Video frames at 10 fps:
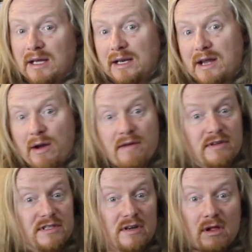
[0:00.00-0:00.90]
Now, having
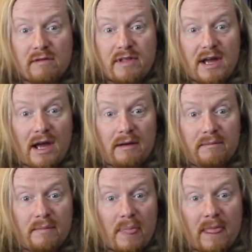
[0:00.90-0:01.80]
said all of that,
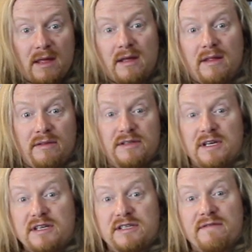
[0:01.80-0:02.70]
this
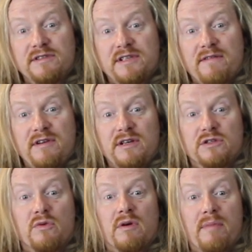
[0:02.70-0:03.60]
A770 is
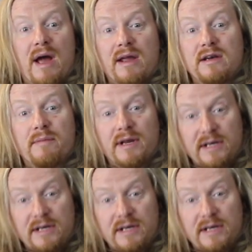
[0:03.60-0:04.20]
going back into my